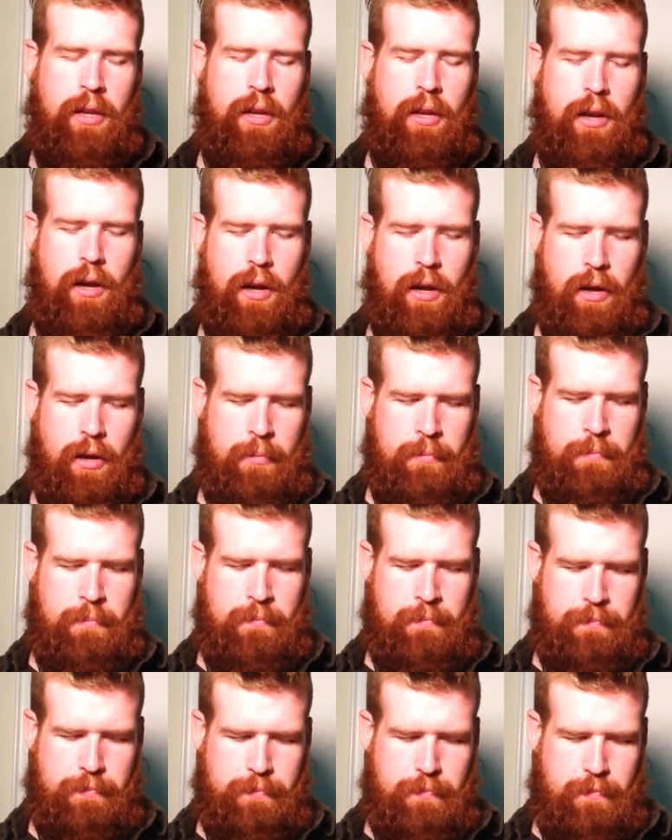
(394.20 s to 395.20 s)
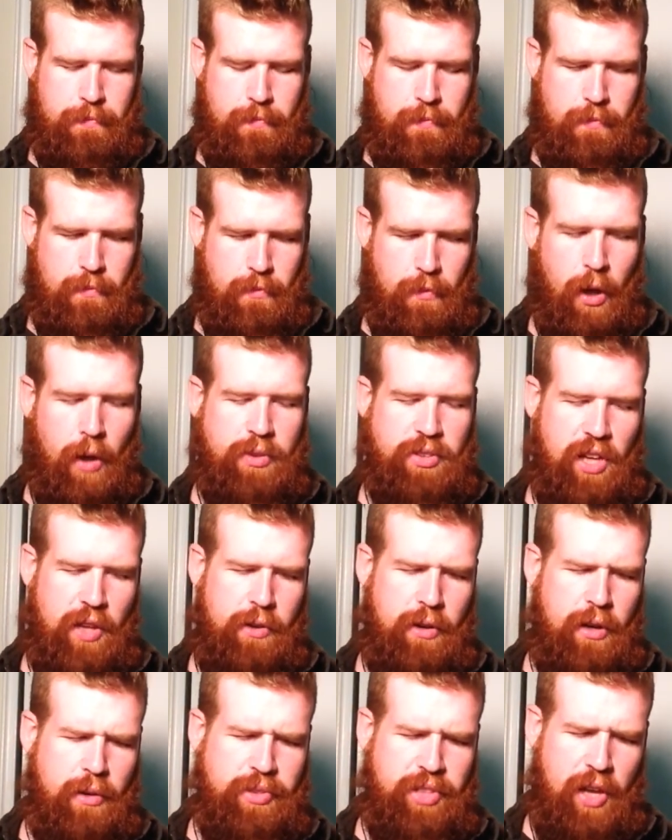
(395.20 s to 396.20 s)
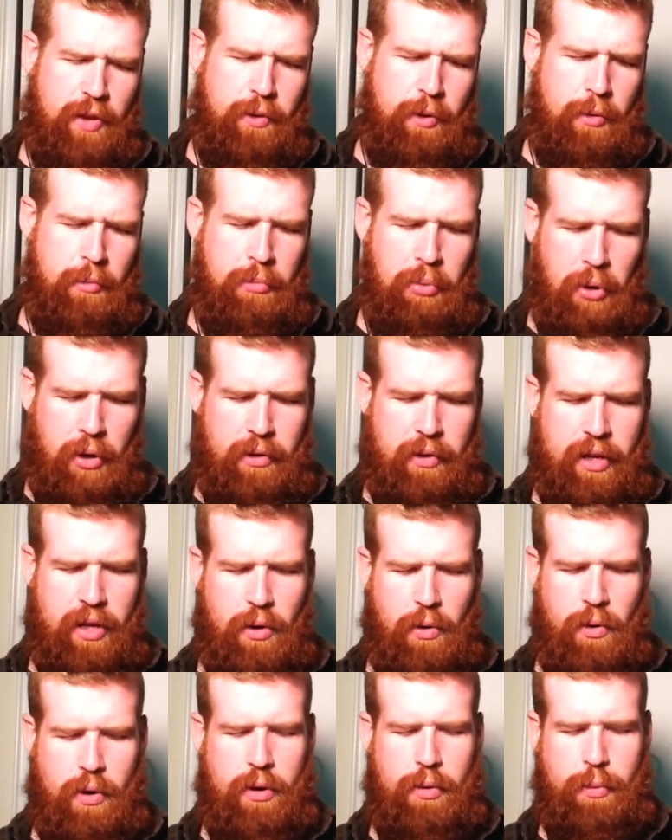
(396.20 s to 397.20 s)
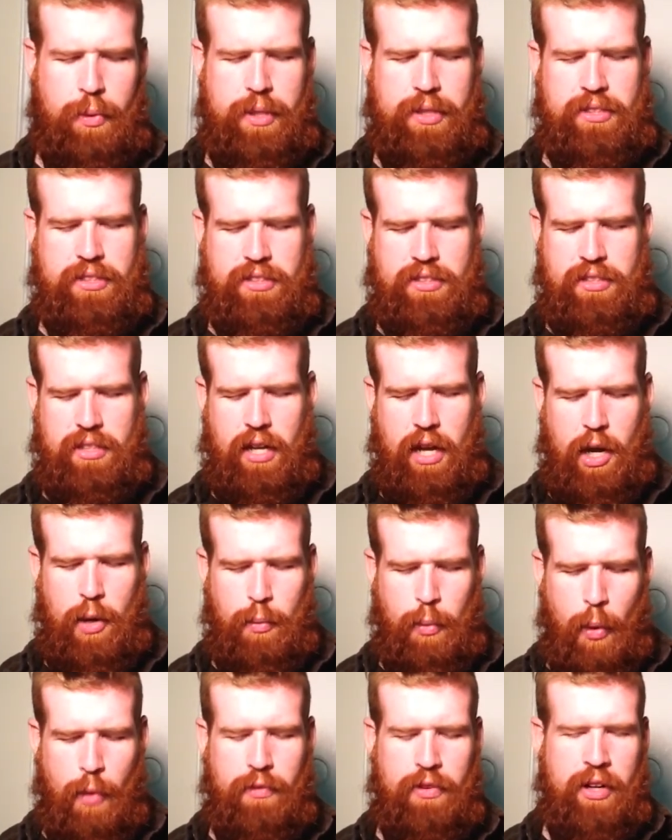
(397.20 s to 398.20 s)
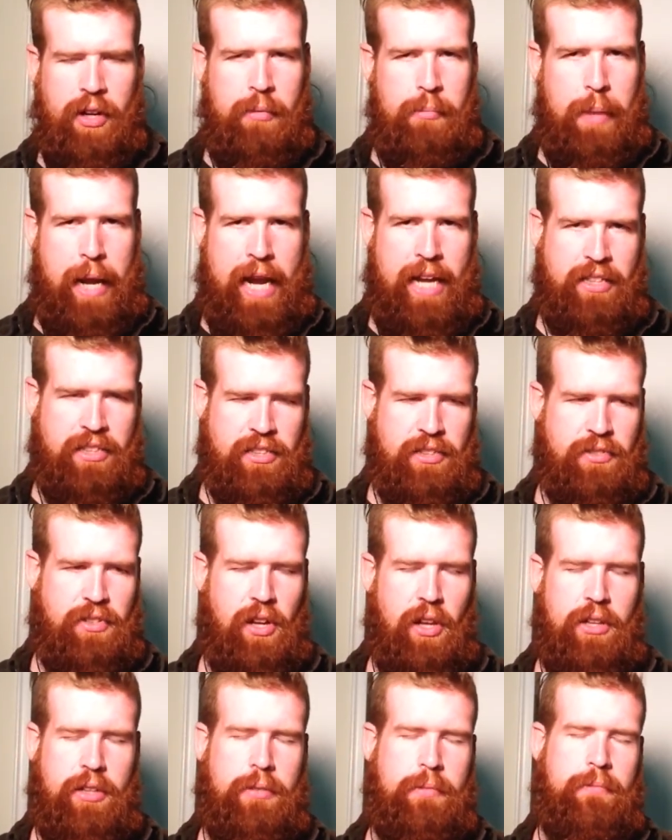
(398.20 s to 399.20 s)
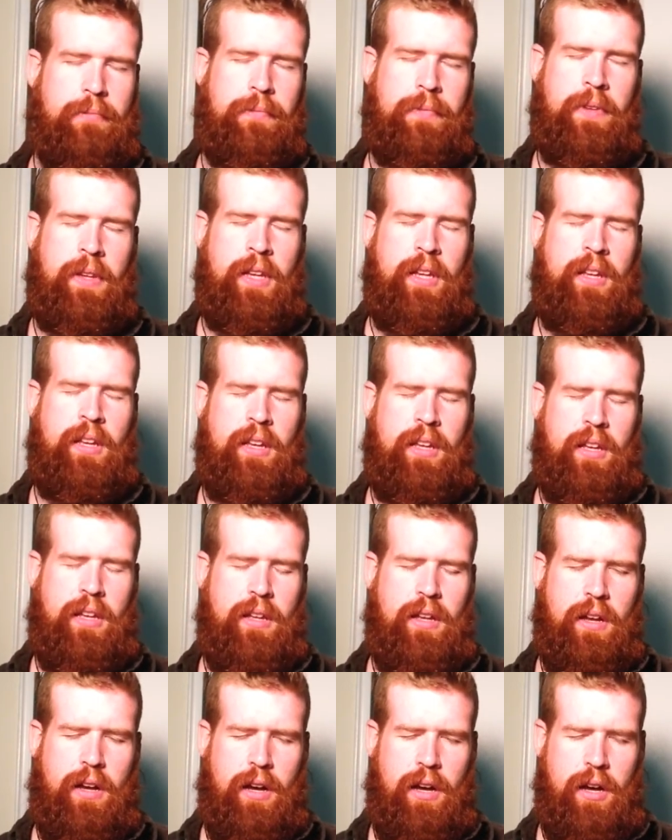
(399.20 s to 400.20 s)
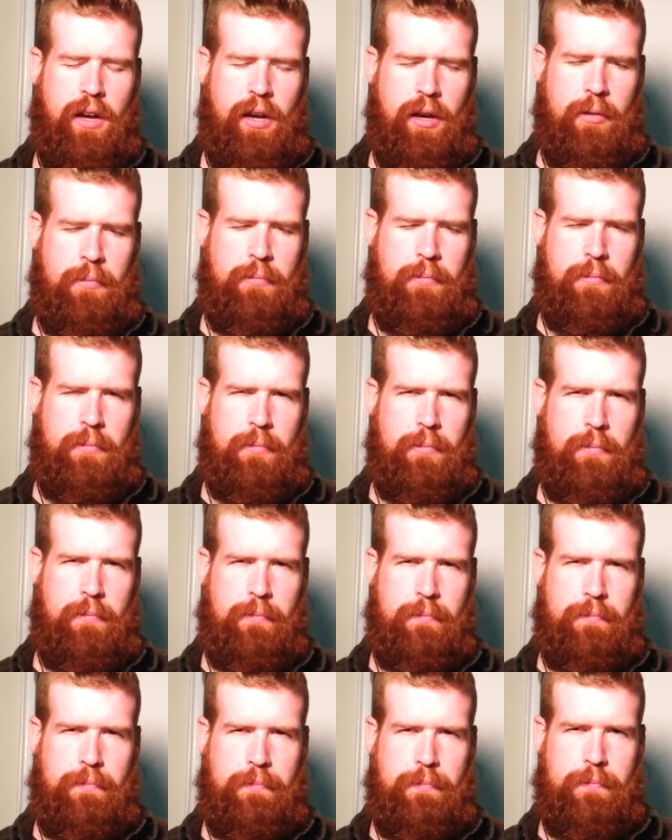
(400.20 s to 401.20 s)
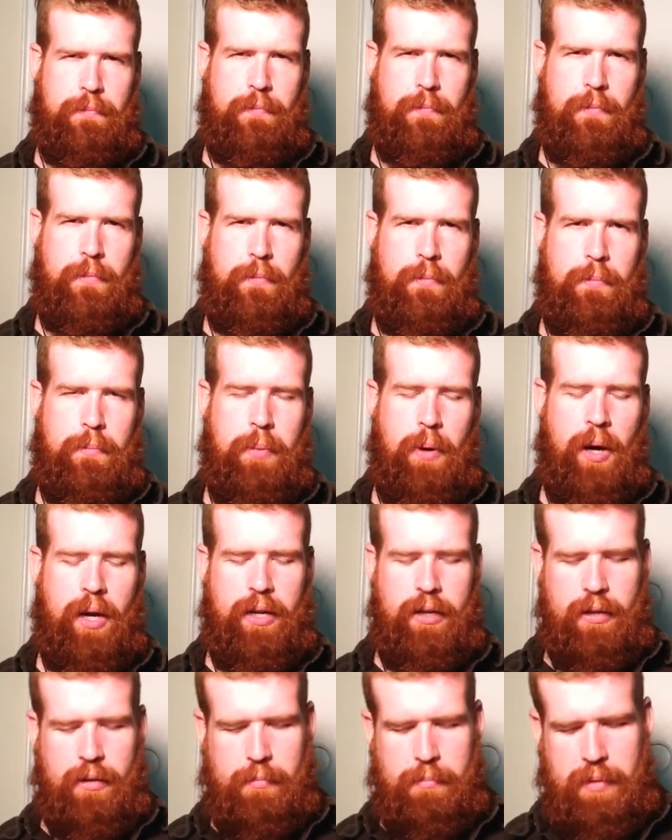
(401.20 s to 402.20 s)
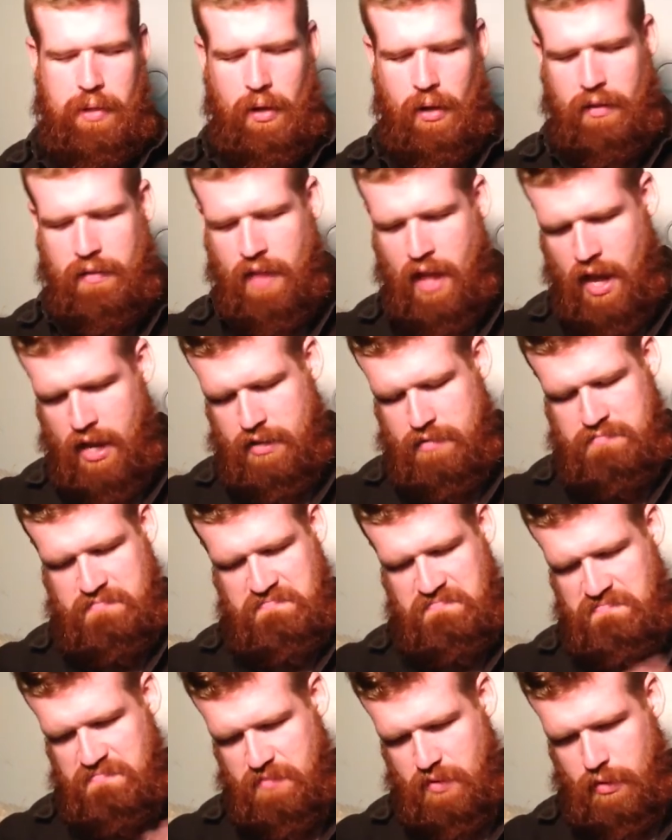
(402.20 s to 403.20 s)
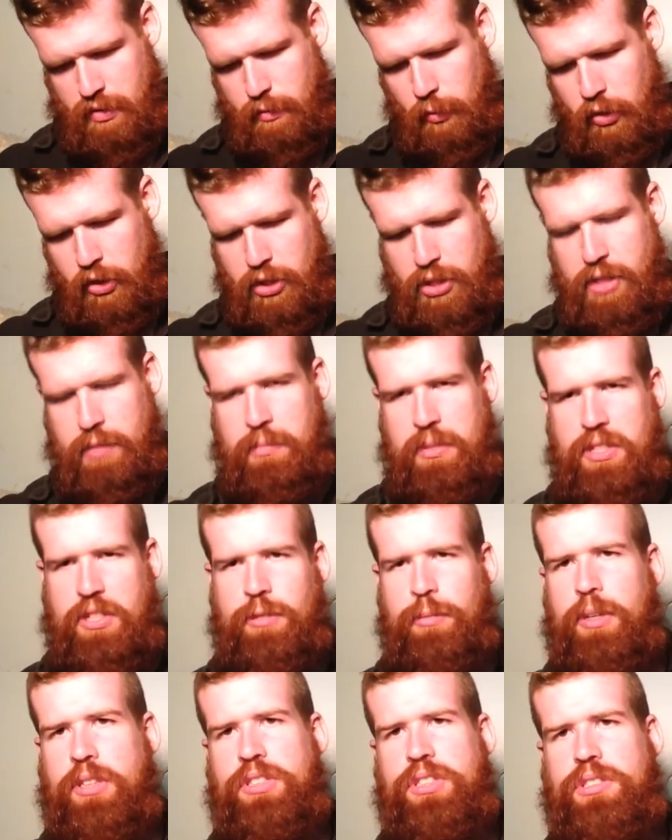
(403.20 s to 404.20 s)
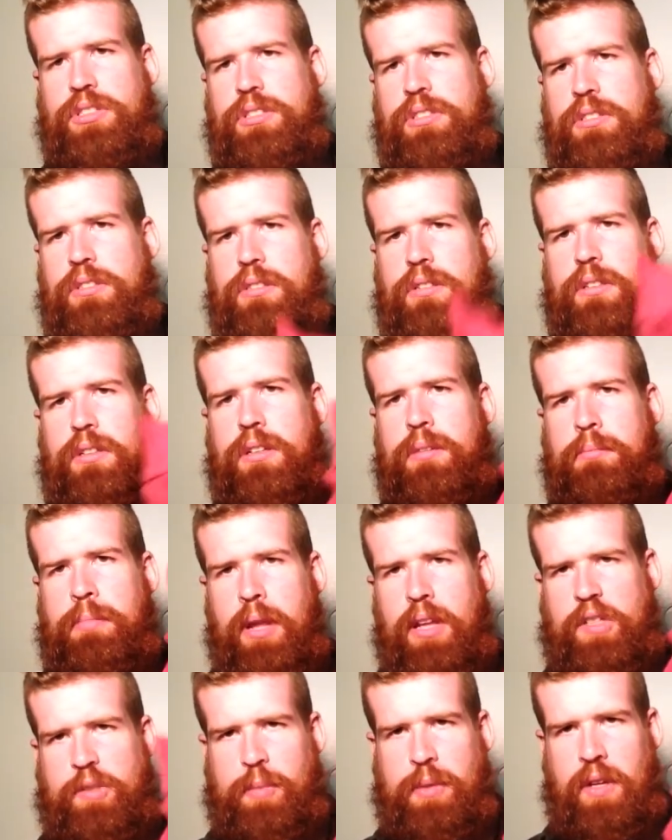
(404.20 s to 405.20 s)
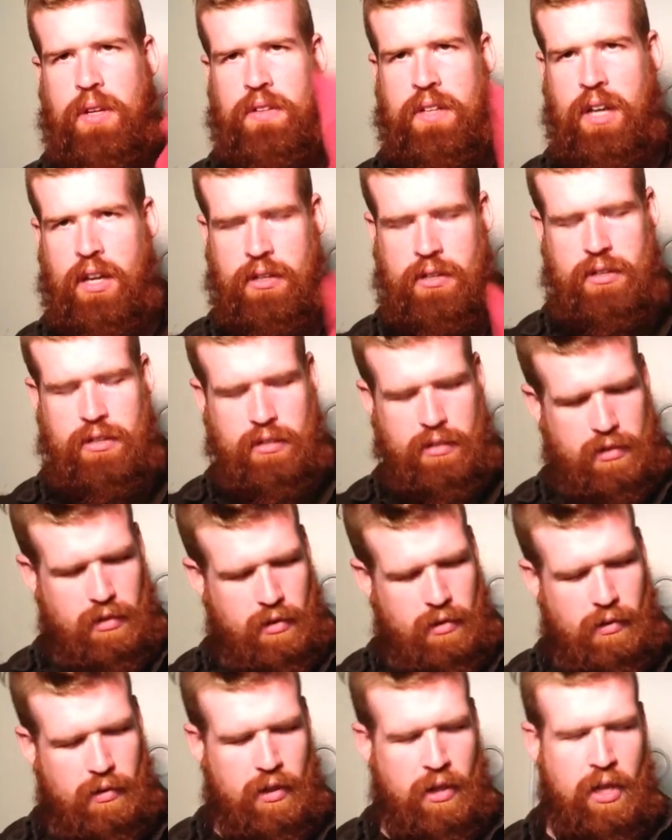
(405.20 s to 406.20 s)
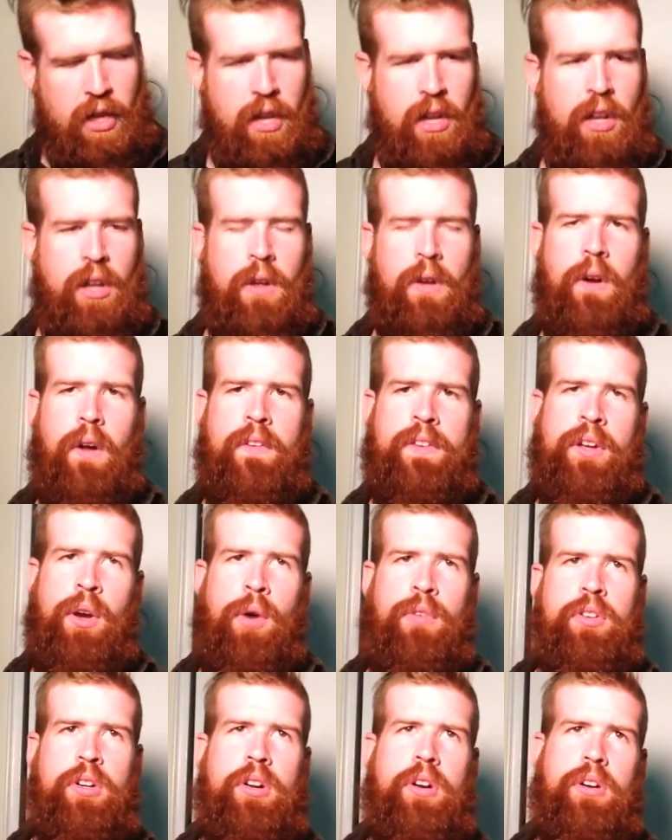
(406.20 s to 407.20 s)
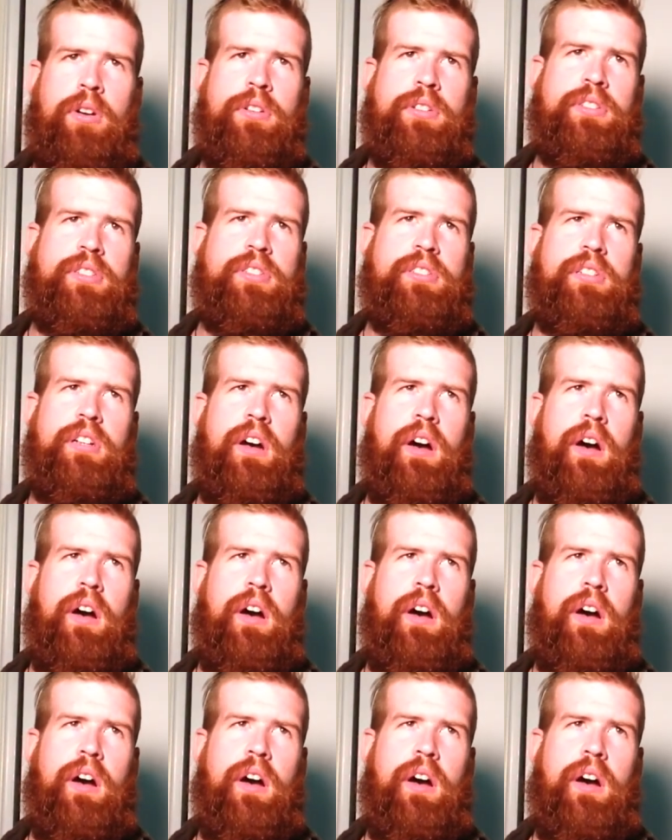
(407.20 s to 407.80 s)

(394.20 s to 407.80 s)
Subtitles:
Well, it was either embroidery or it was woven in bands of color. But beyond that, there really shouldn't be too much embellishment on the under kirtle. On the over kirtles,